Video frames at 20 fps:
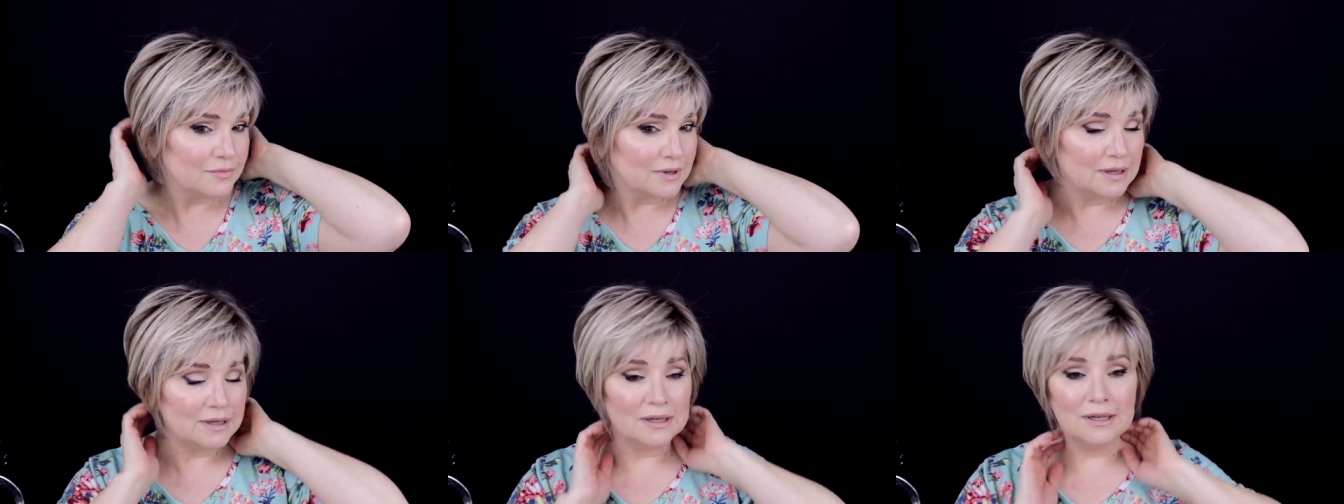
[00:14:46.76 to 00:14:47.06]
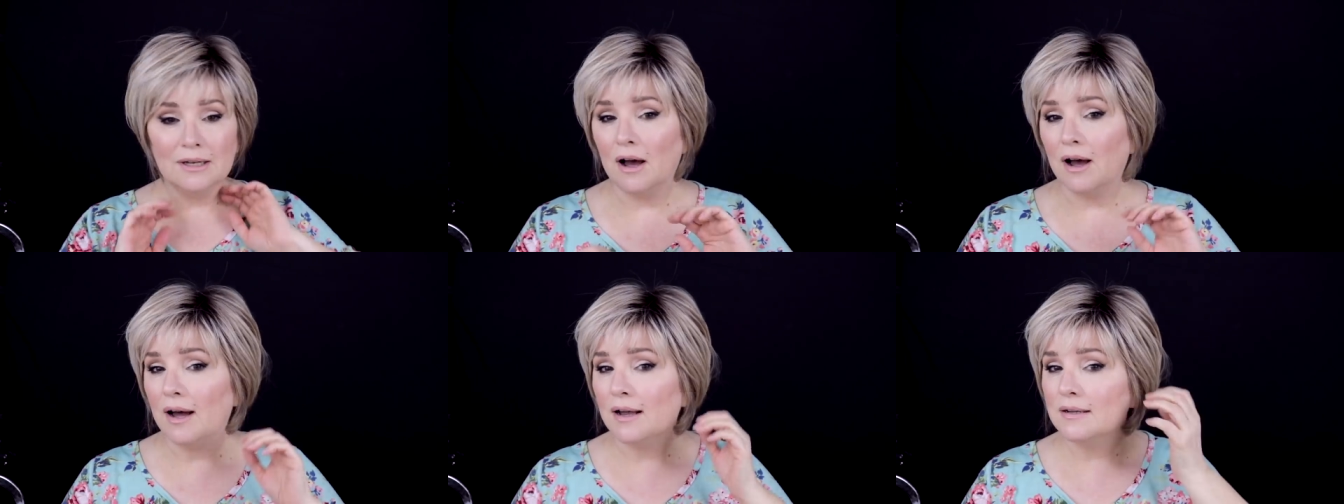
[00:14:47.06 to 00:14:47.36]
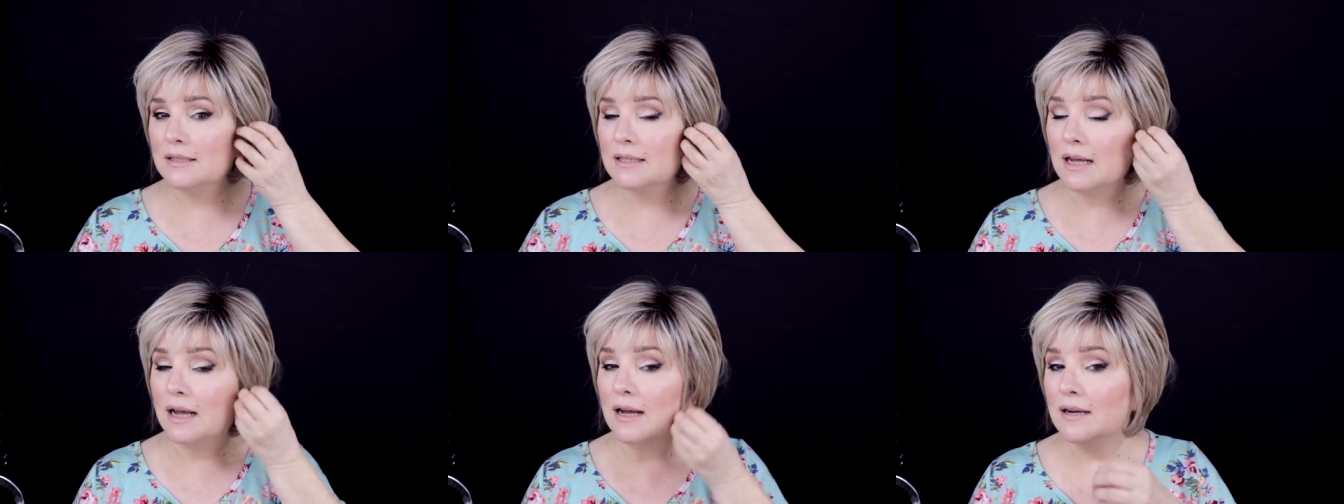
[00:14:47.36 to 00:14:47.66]

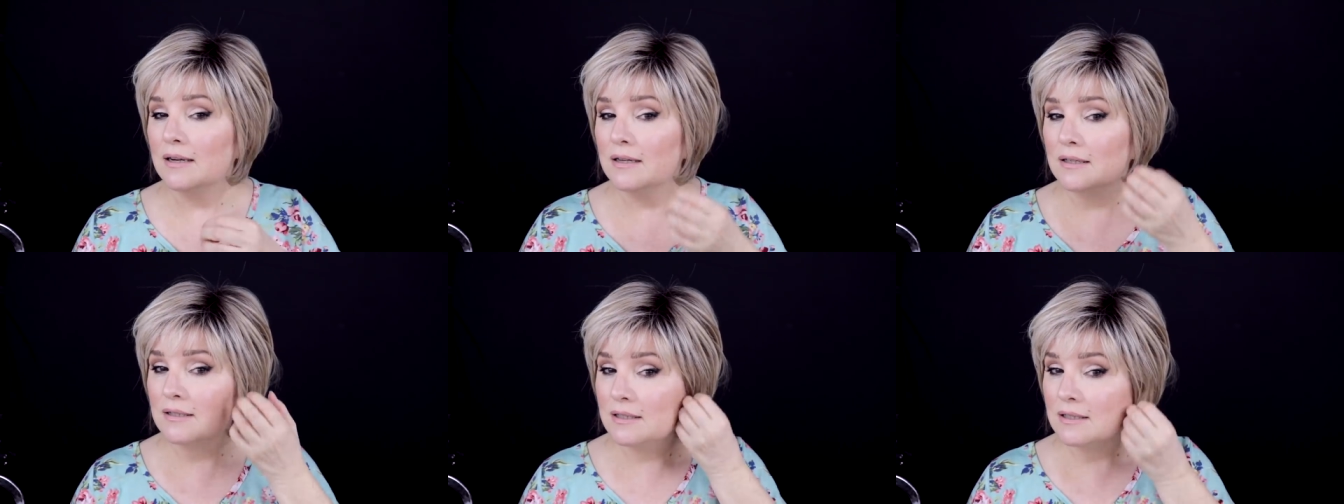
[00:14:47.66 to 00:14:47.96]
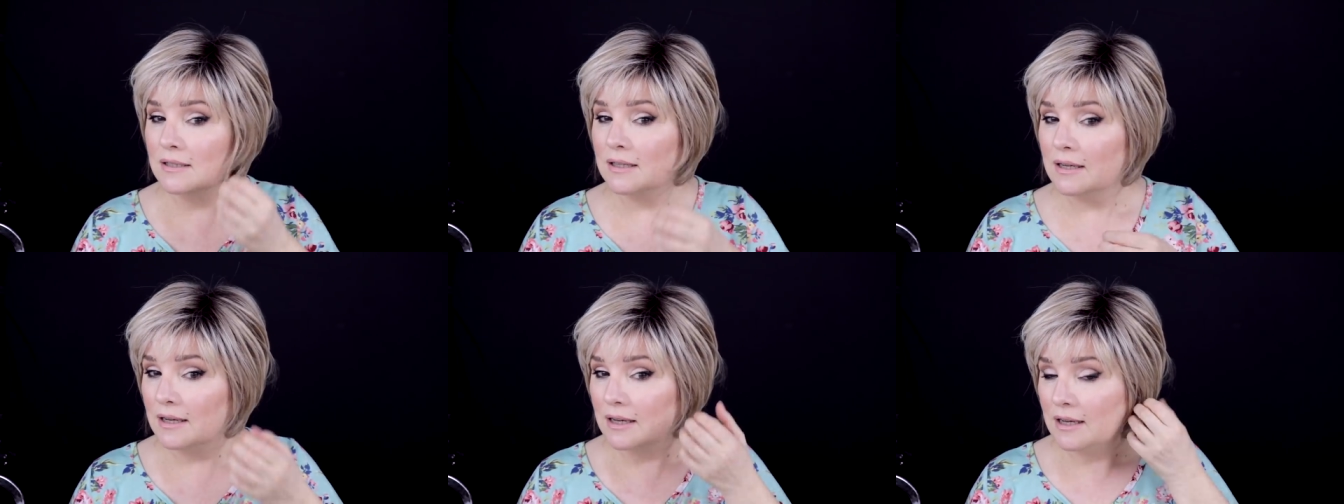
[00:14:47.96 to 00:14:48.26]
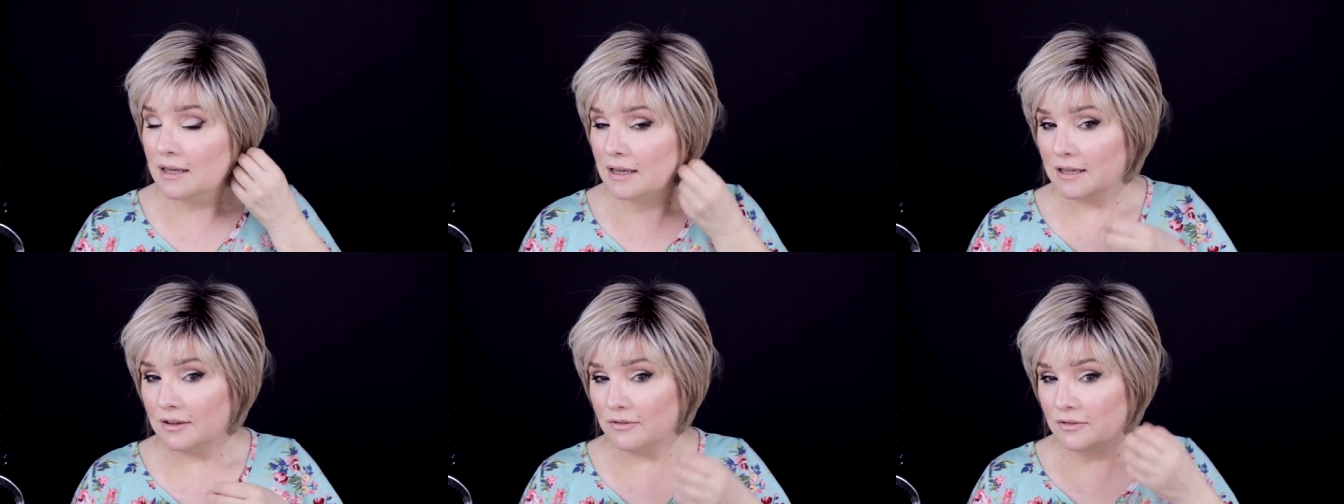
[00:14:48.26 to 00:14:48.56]
not tucked.
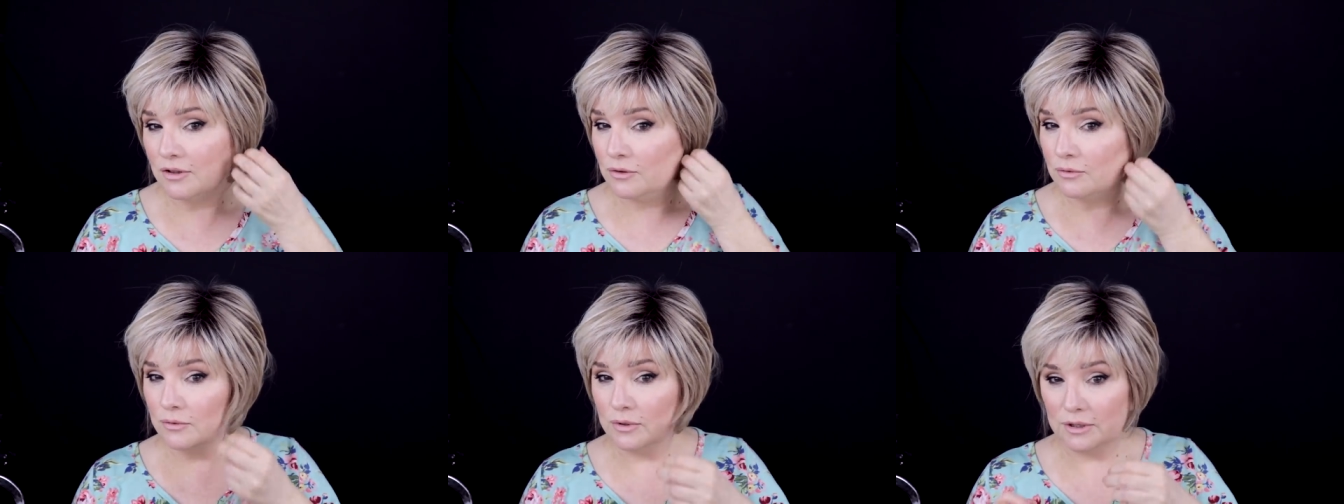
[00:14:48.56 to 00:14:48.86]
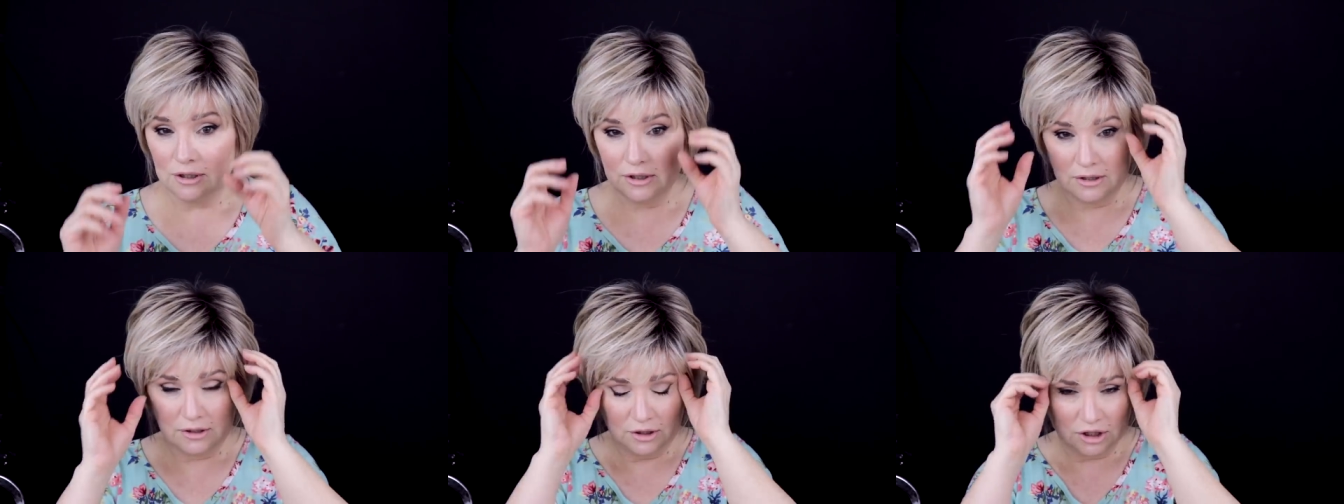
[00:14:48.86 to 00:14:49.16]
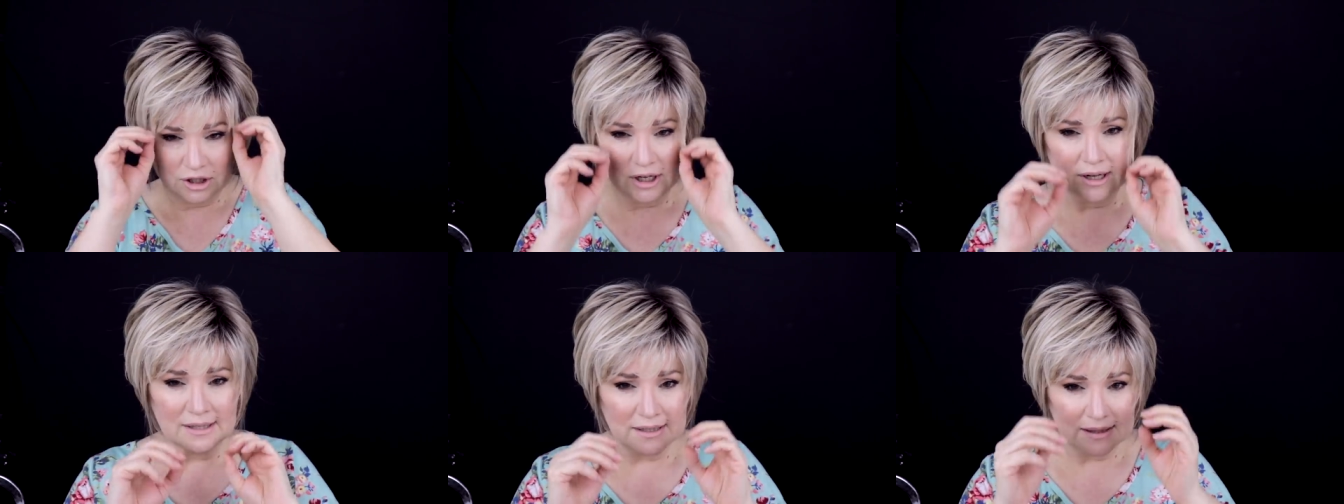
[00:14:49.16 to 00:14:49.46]
If you would
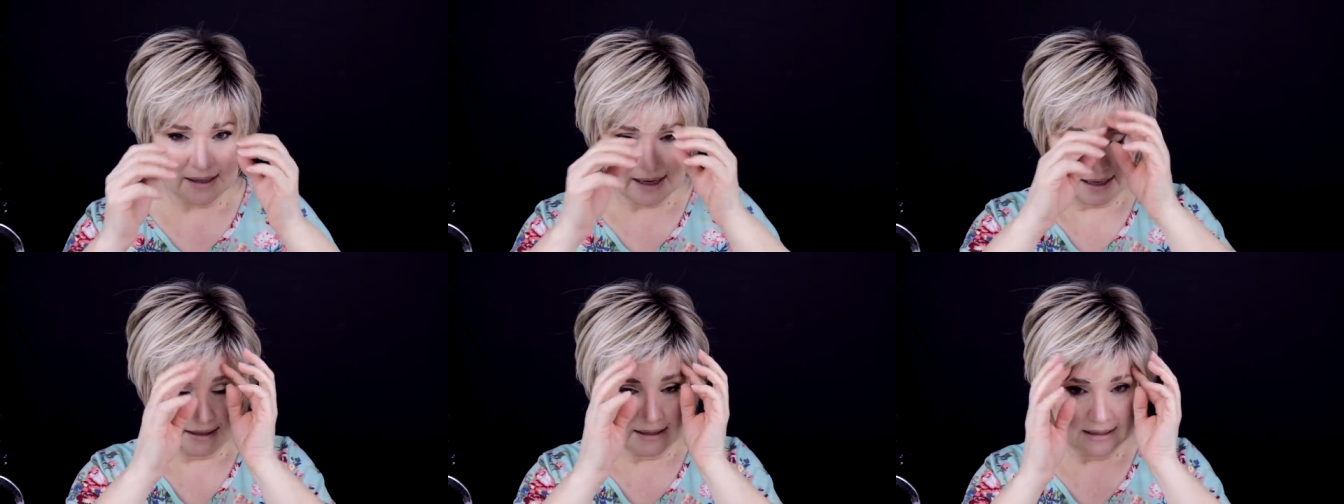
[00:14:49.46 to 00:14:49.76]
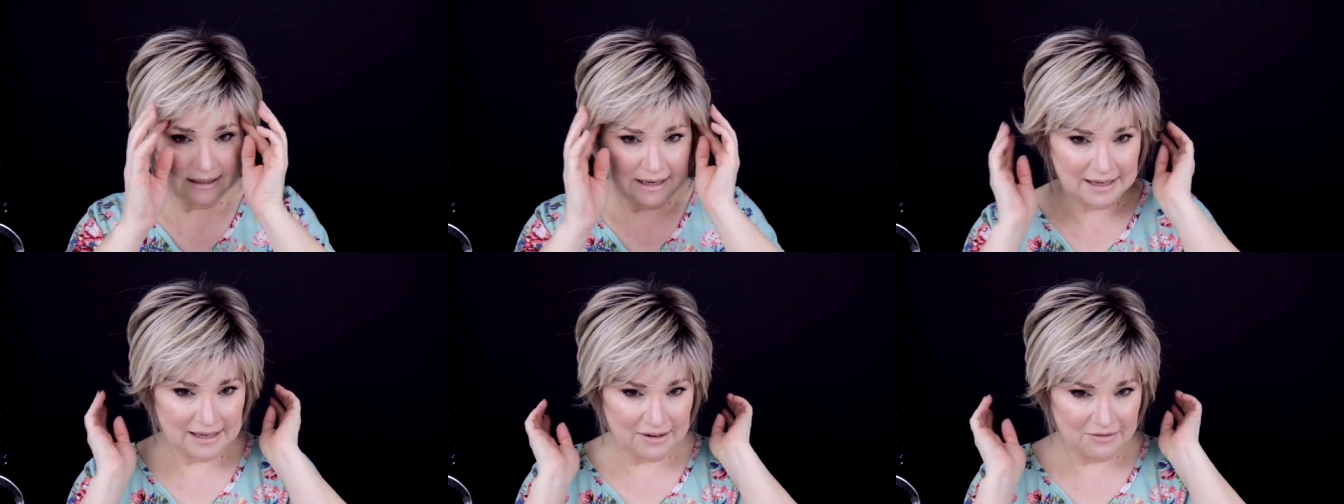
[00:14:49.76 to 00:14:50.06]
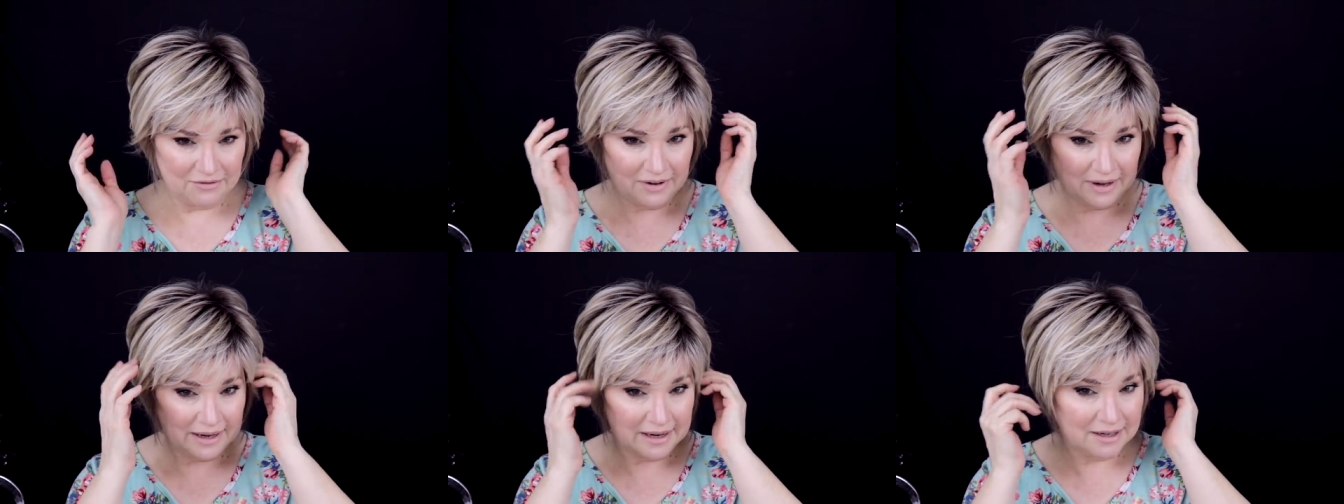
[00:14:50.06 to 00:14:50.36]
just like to take
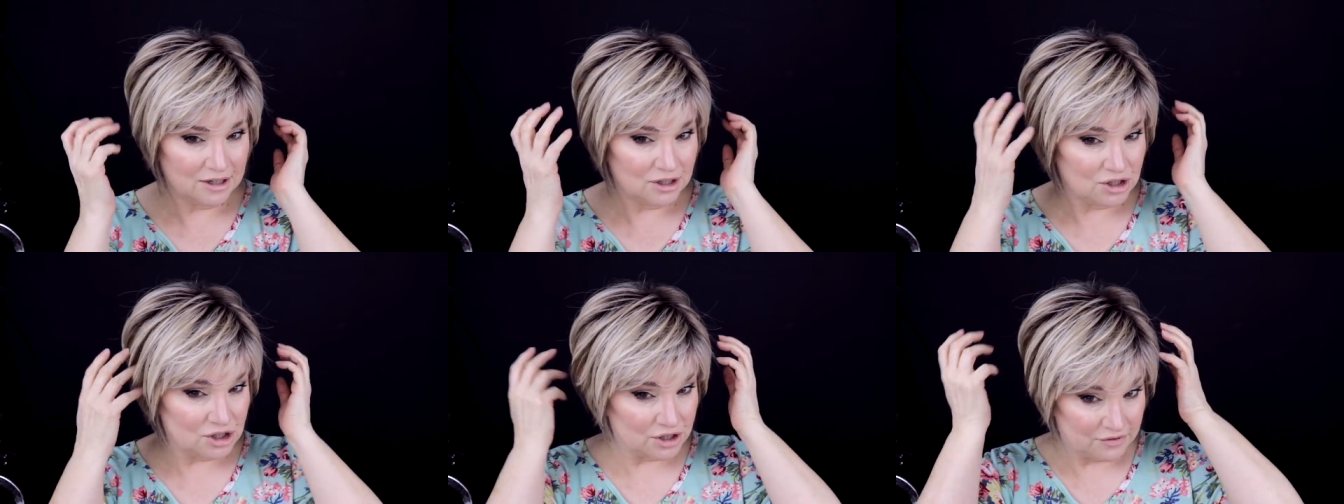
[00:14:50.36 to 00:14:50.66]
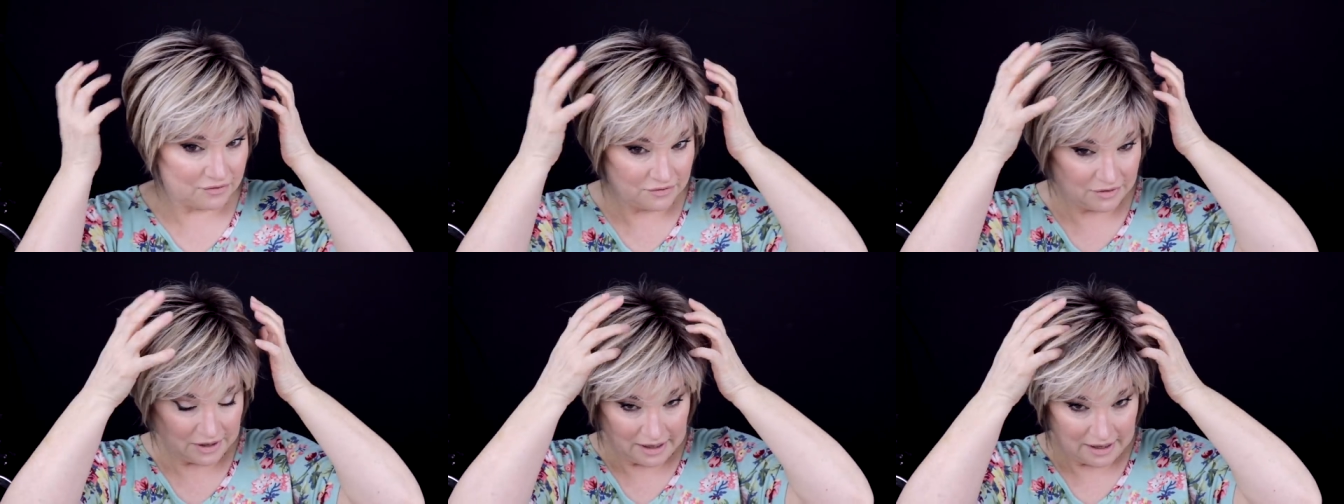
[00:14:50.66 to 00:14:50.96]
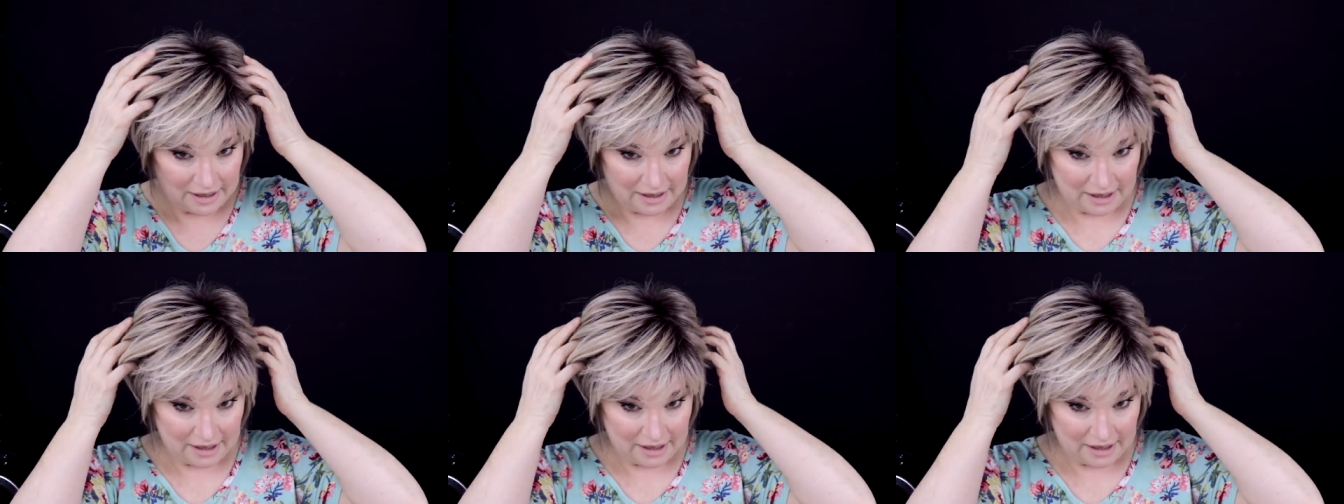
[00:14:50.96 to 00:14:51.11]
advantage of